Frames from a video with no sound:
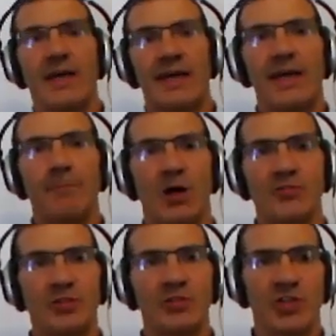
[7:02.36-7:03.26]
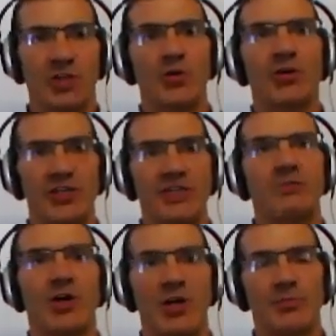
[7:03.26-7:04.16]
I was also working in
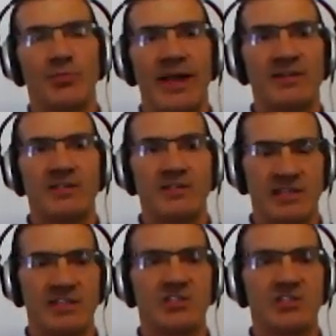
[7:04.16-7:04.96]
my own practice, seeing